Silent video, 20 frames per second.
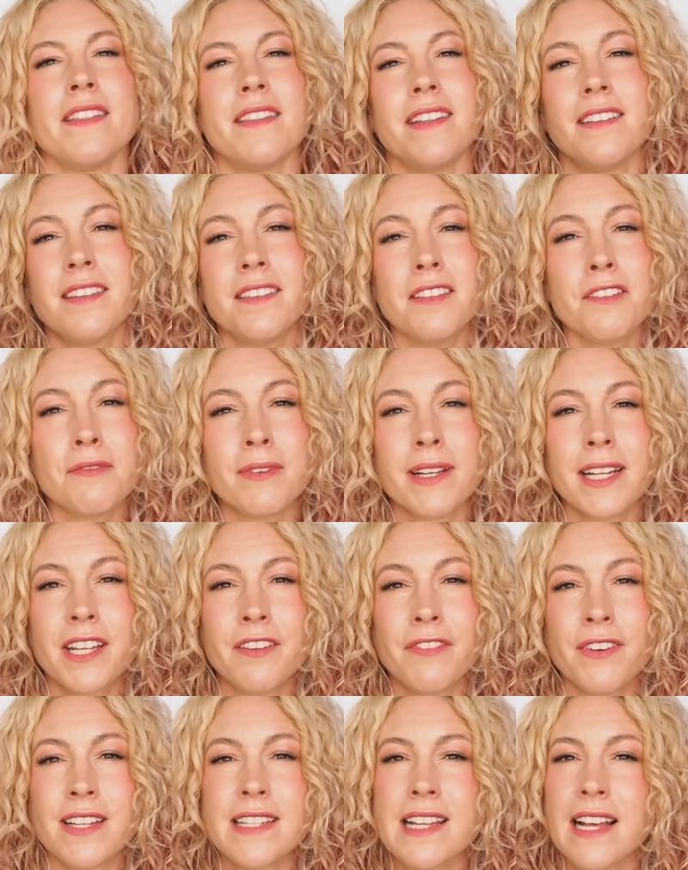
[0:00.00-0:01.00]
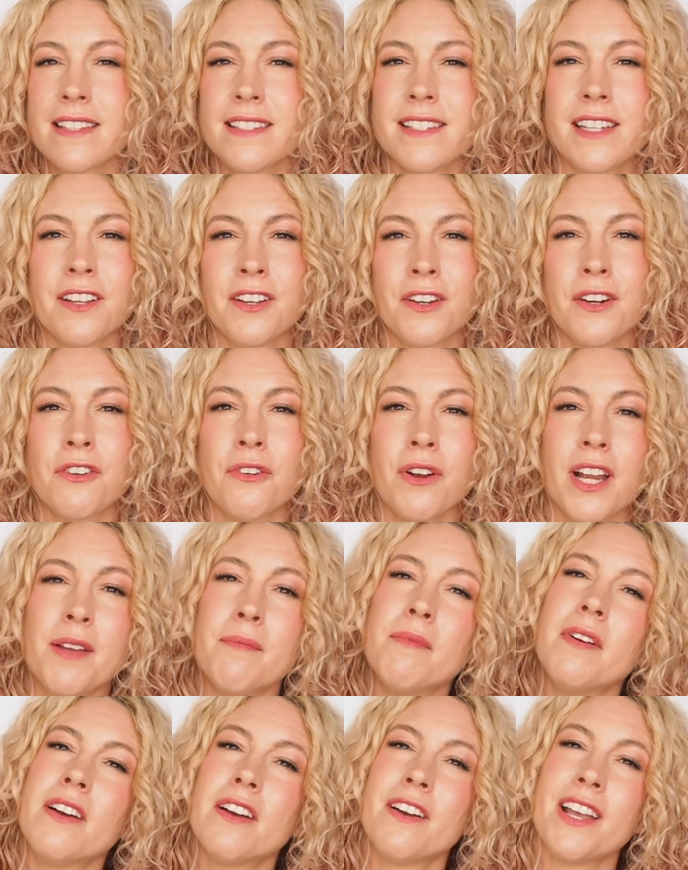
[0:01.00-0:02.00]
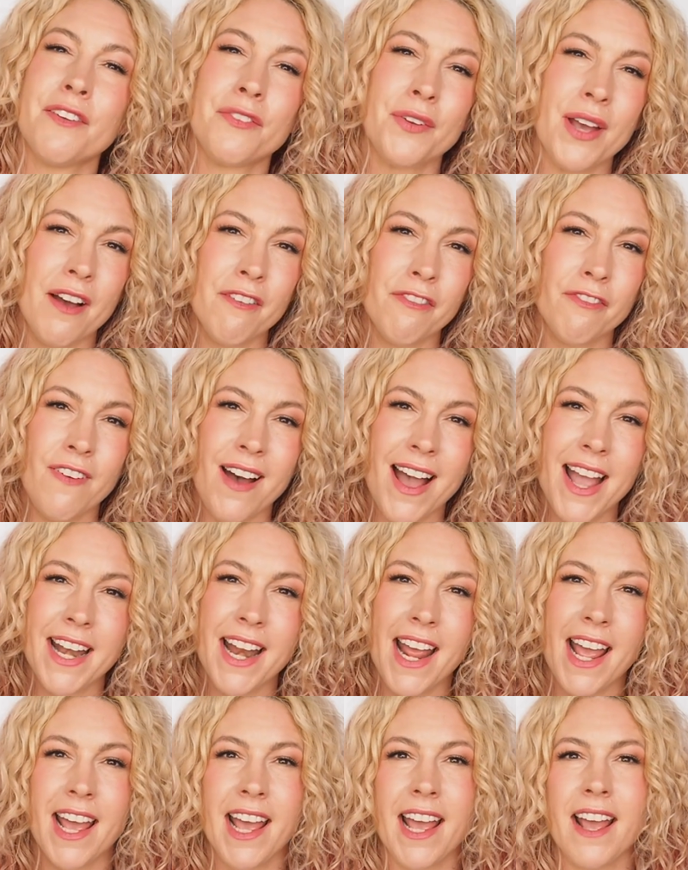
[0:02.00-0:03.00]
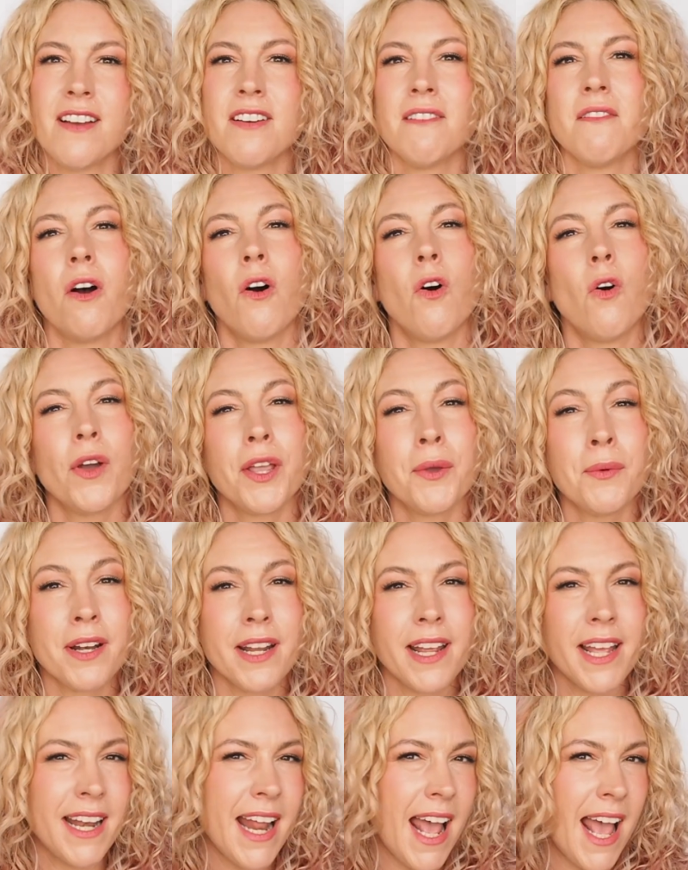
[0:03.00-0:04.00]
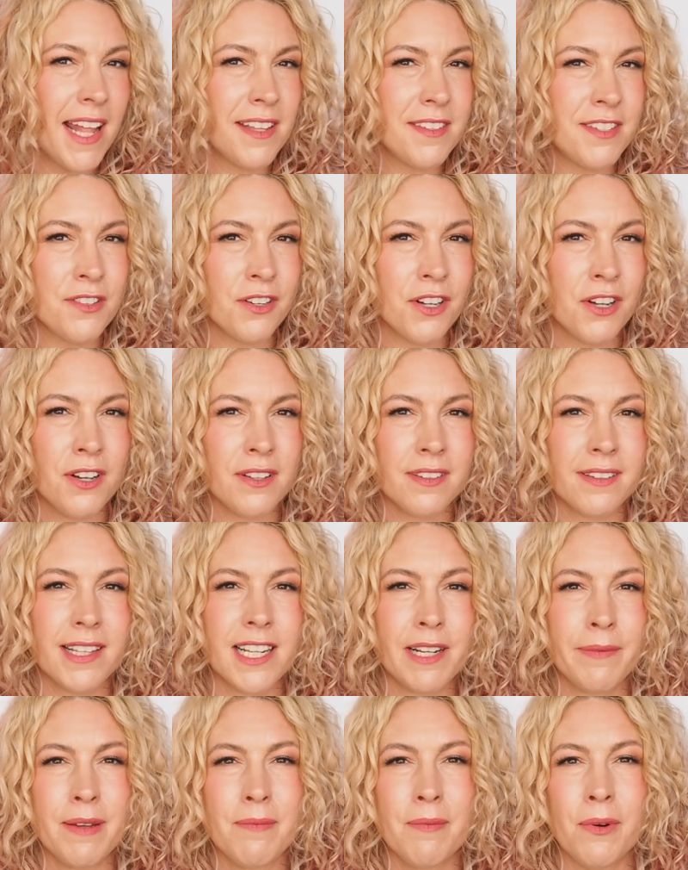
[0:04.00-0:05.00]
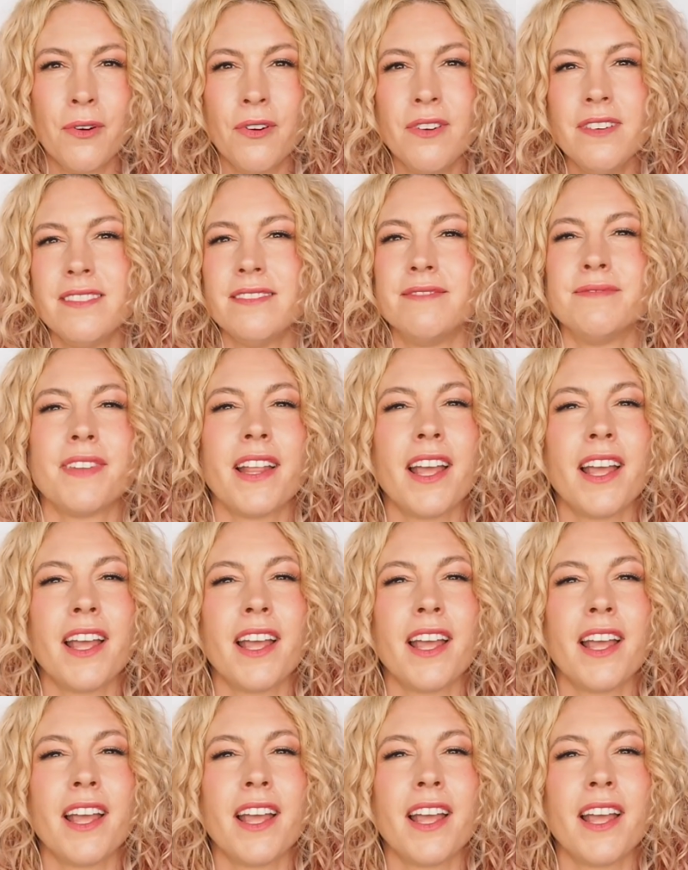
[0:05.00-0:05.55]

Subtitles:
This is a really fantastic curl cream if you have fine hair or you want to enhance your curls a little bit more.